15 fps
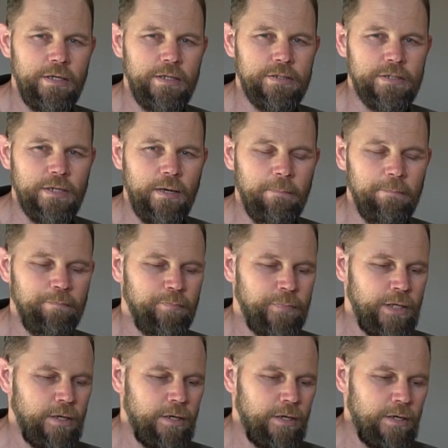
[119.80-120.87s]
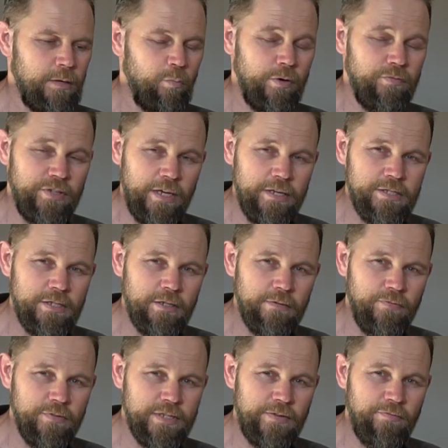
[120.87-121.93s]
is, we've tested it
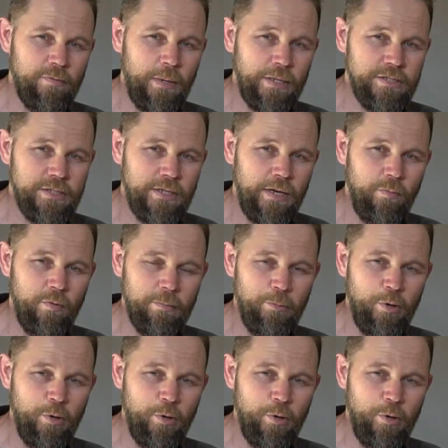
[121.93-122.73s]
for several months now. We're